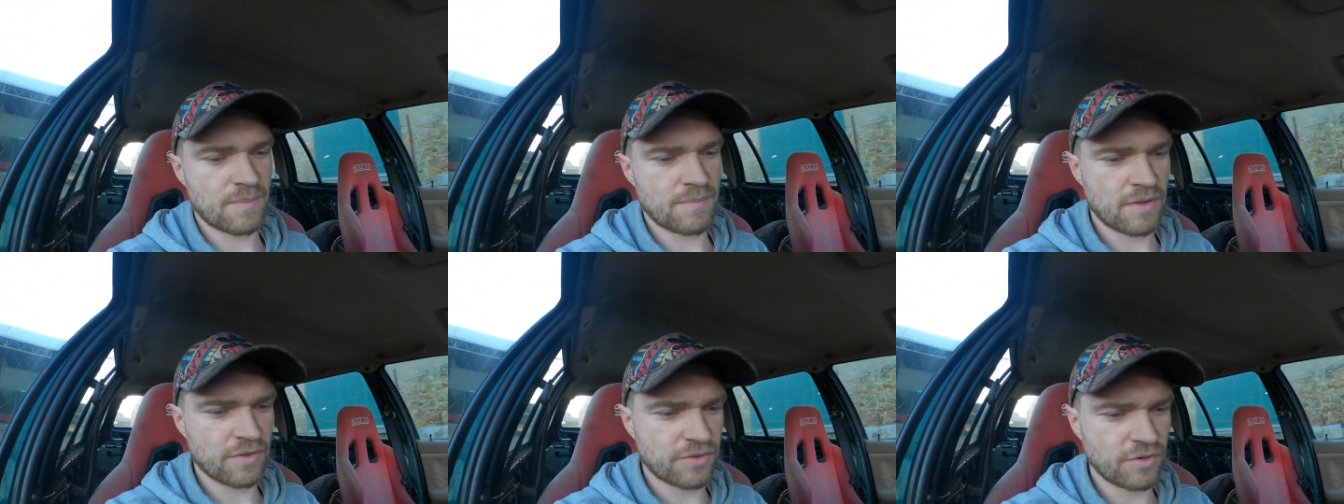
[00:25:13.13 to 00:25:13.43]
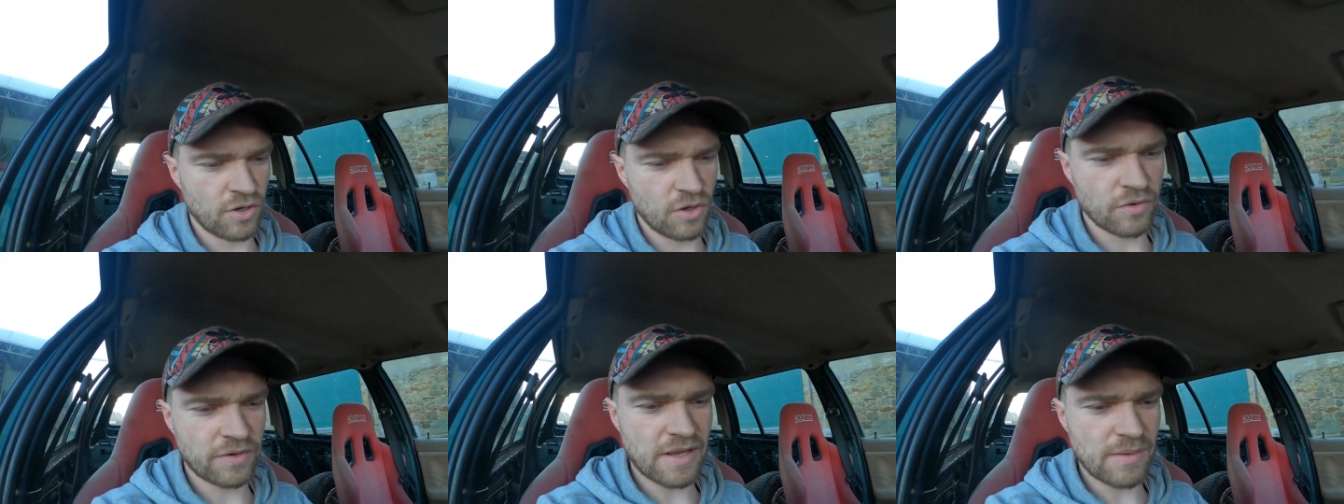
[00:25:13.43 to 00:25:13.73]
my
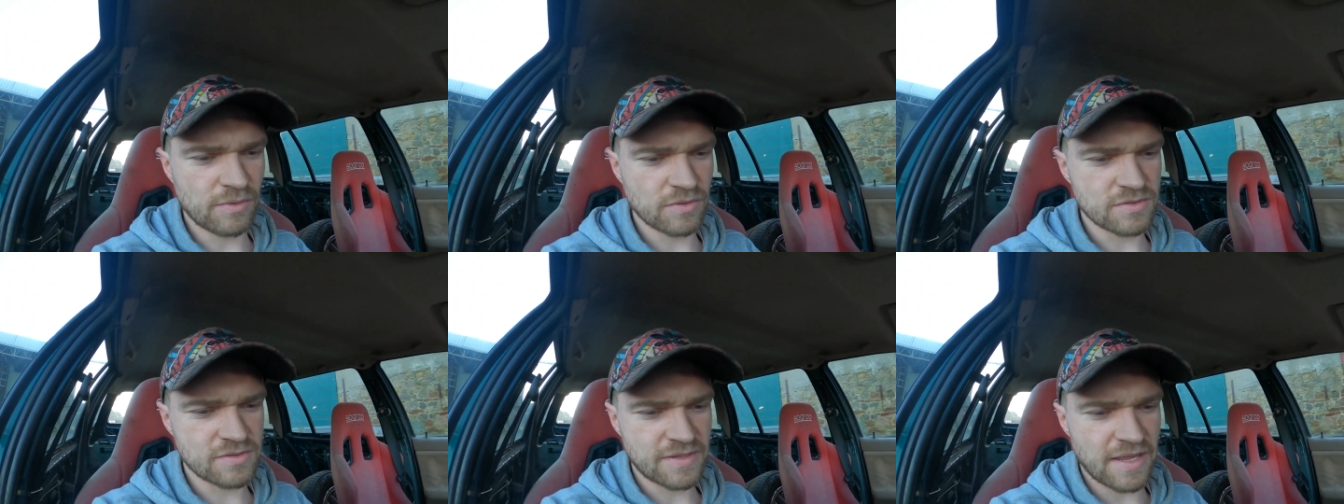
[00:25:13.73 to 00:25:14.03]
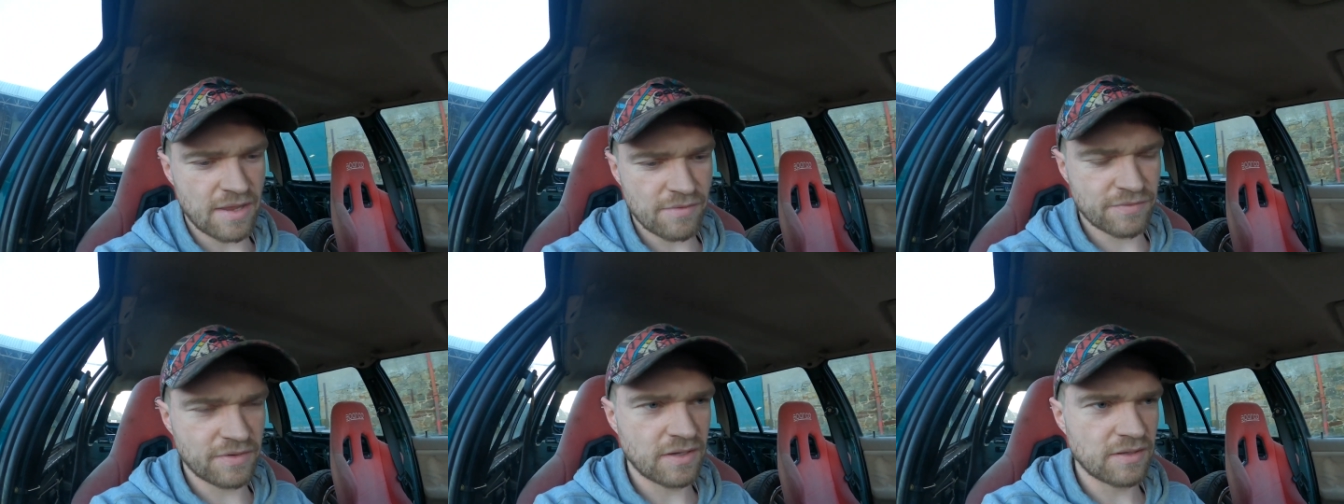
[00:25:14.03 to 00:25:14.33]
throttle cable is
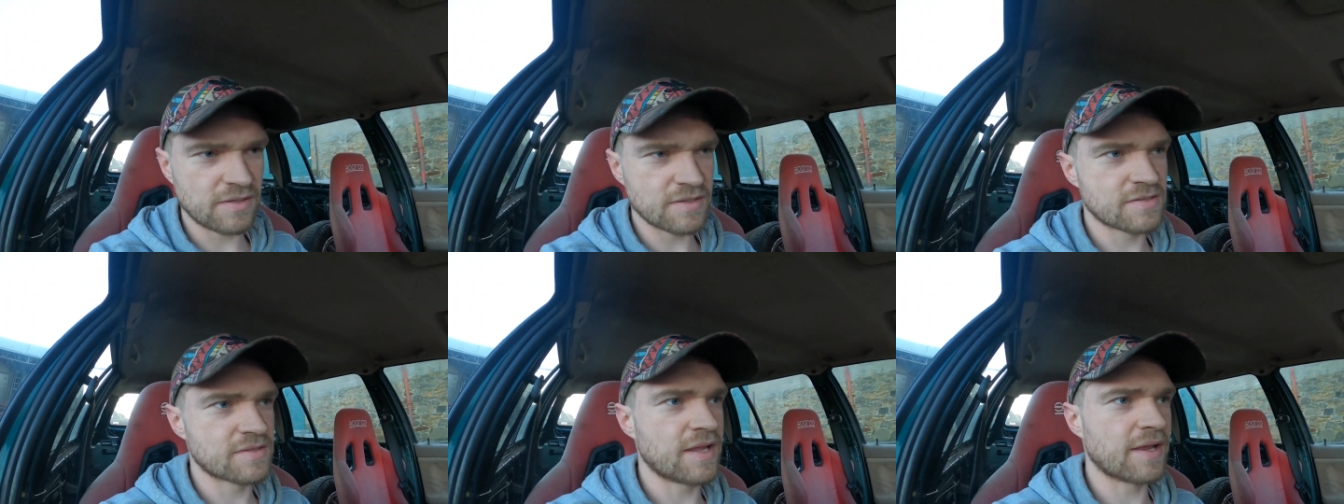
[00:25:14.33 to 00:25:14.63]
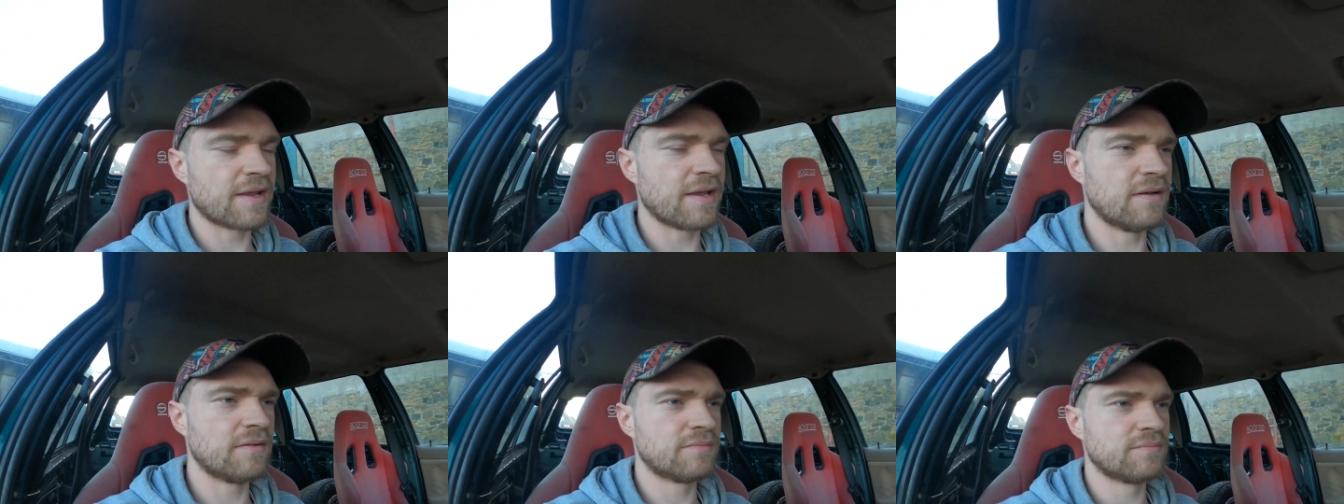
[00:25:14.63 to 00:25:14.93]
definitely
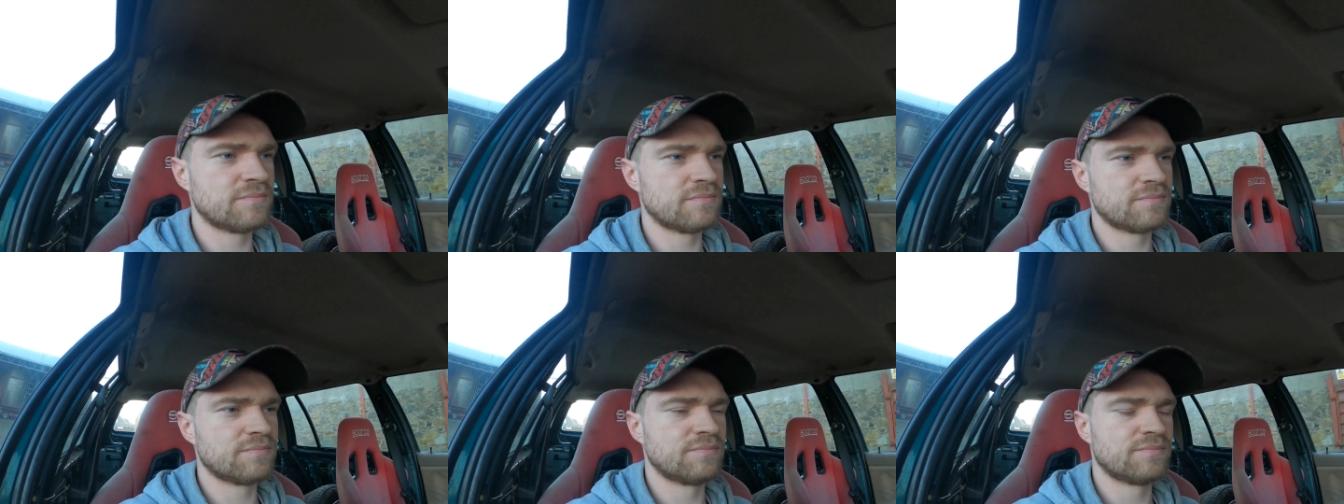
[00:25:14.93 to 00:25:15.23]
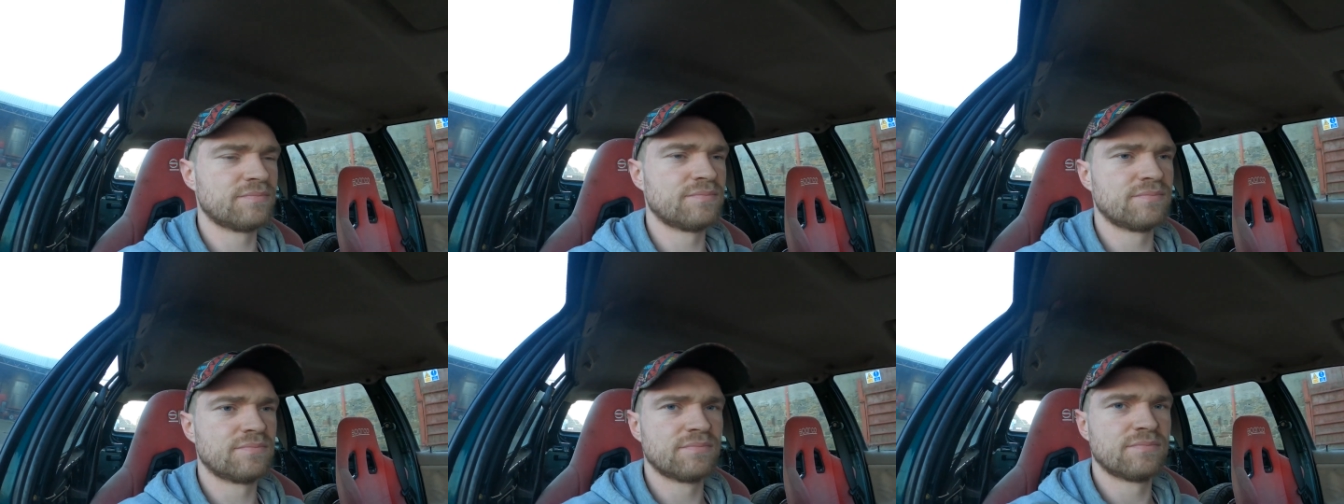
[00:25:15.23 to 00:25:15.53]
sticking.
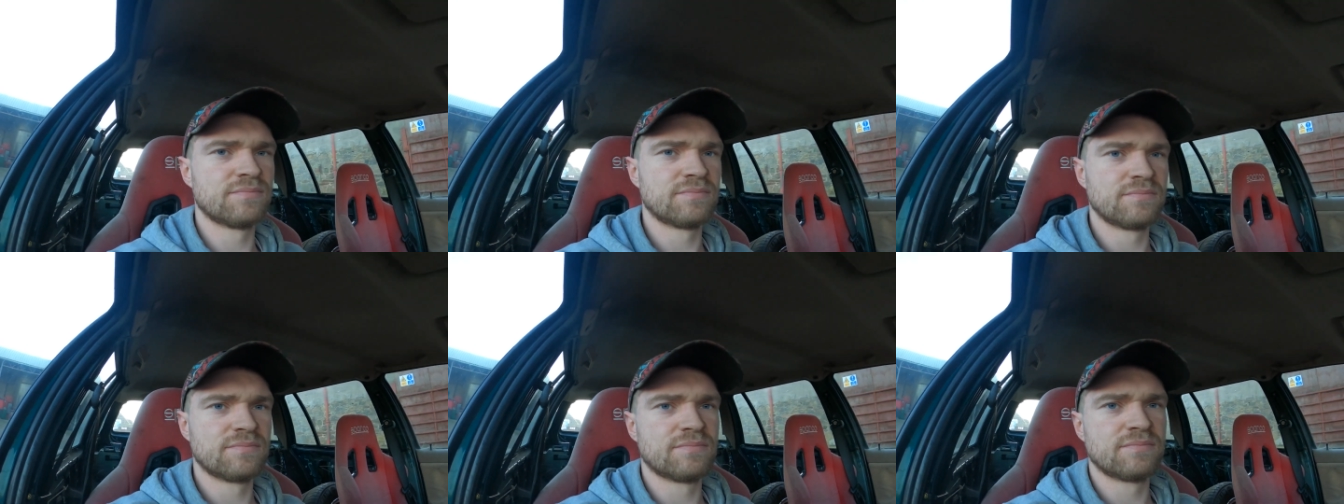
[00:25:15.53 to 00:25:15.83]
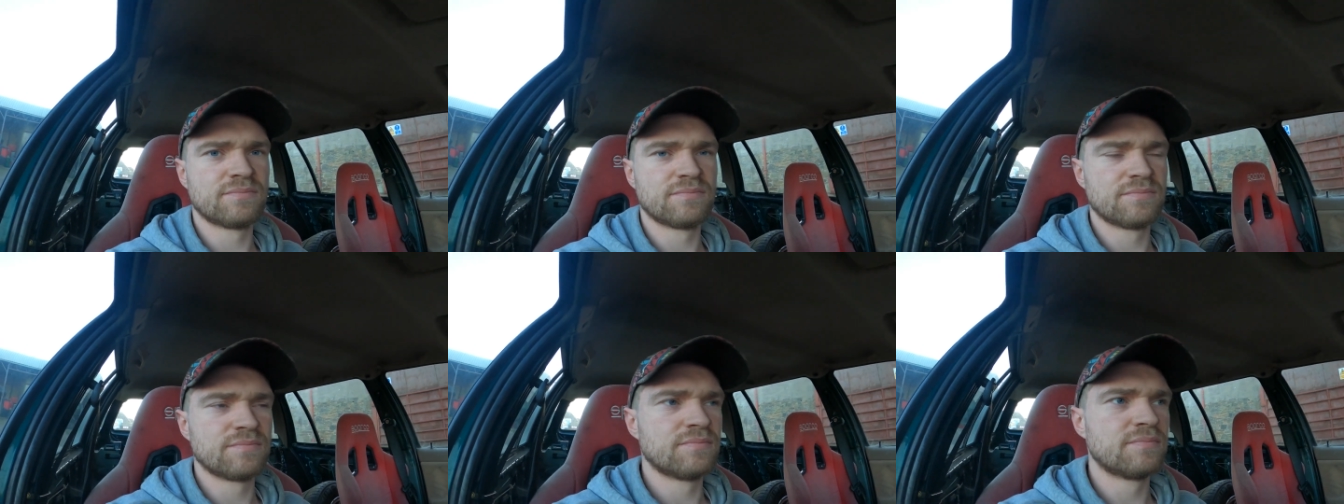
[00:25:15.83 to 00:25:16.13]

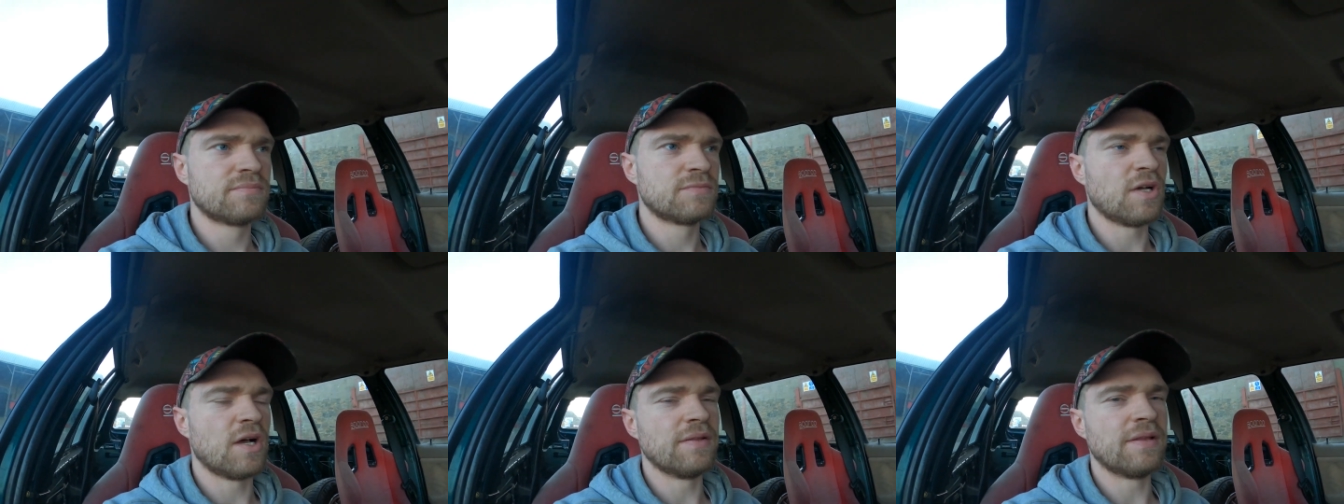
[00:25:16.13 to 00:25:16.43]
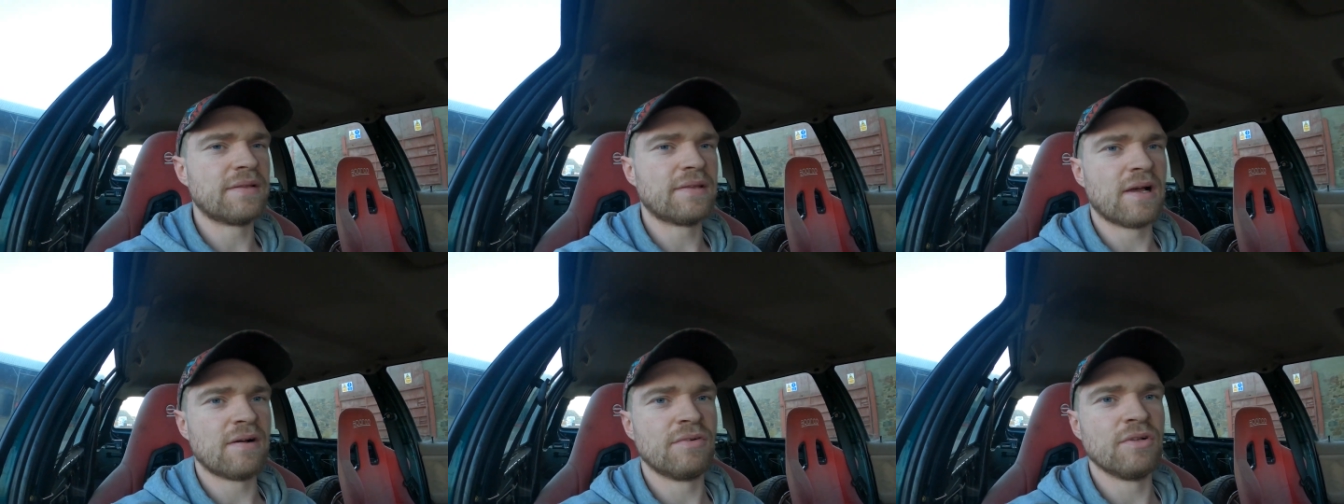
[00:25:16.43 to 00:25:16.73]
I'll
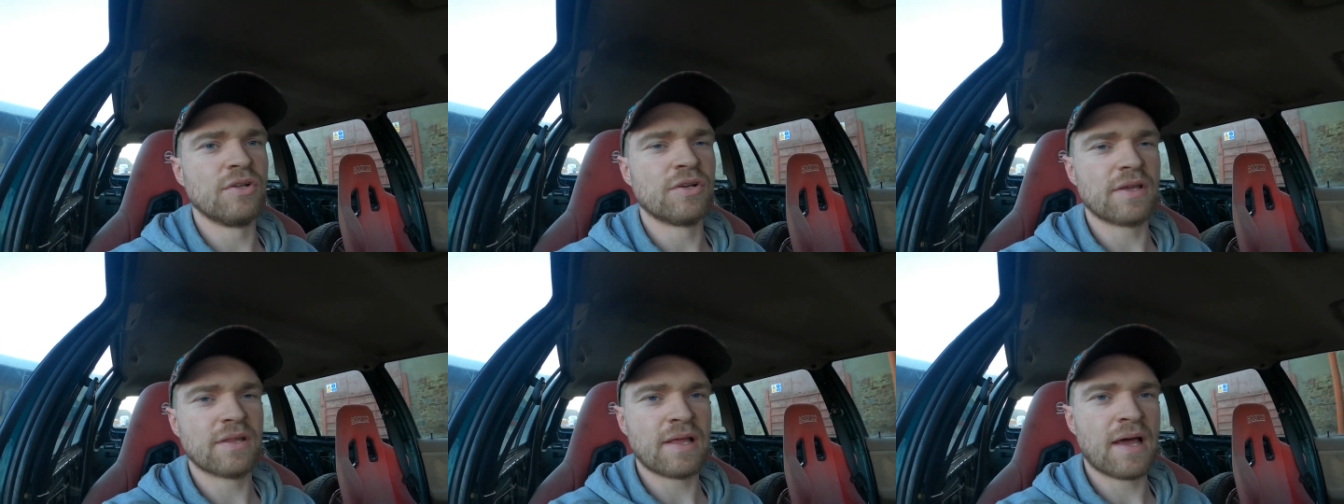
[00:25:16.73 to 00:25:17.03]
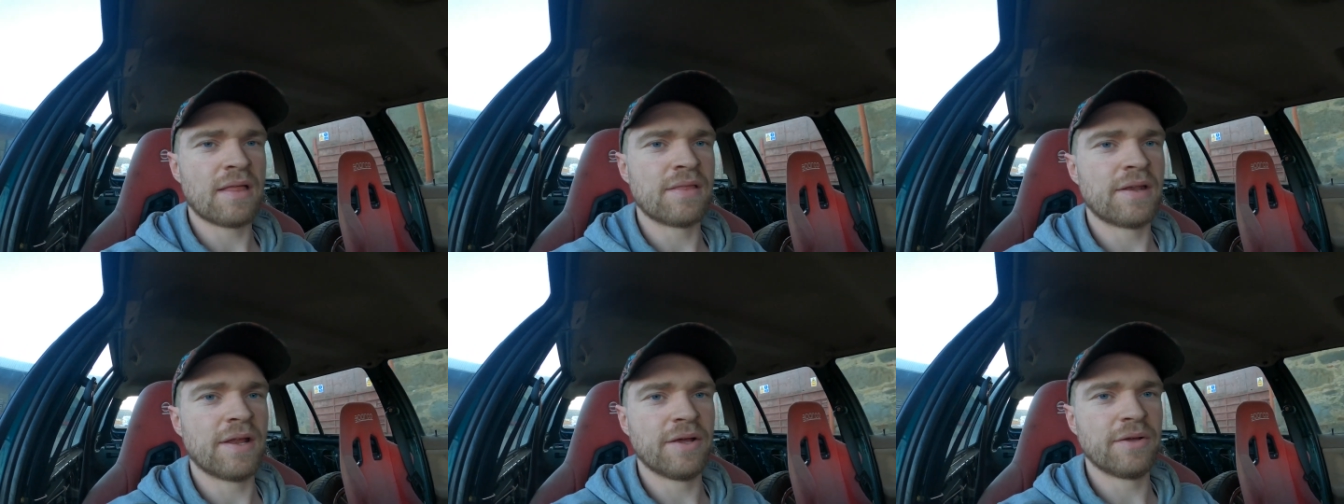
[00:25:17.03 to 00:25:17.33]
need to have a look at
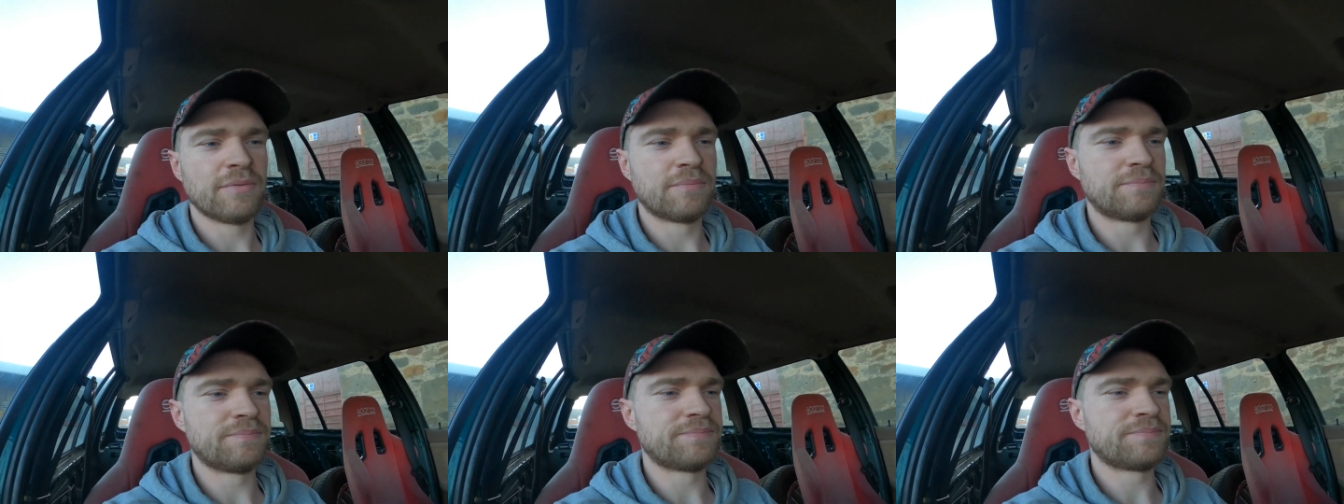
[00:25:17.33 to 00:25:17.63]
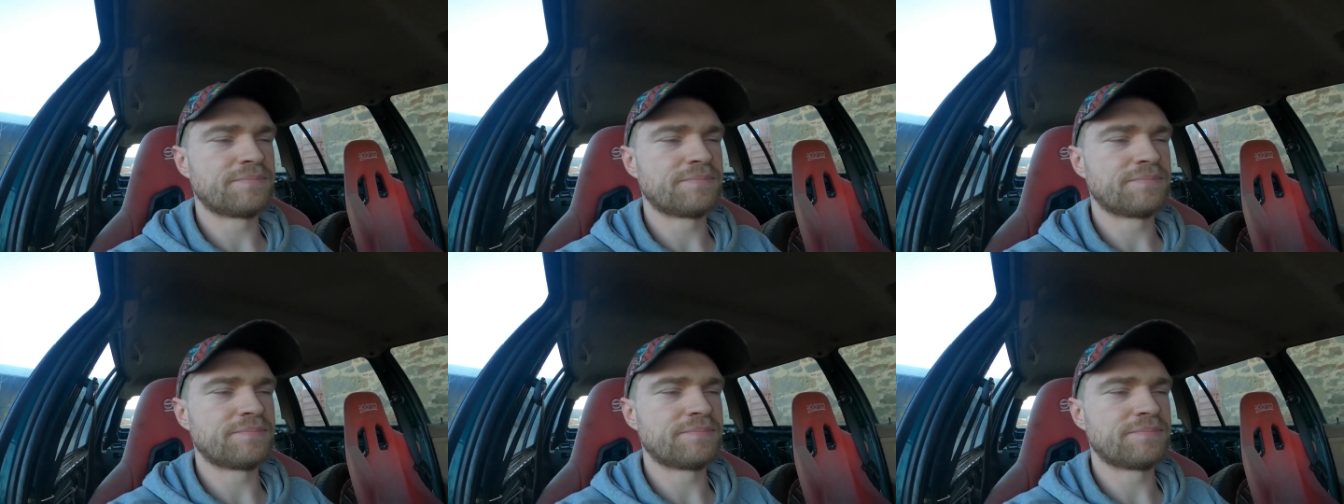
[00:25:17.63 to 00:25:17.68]
that now.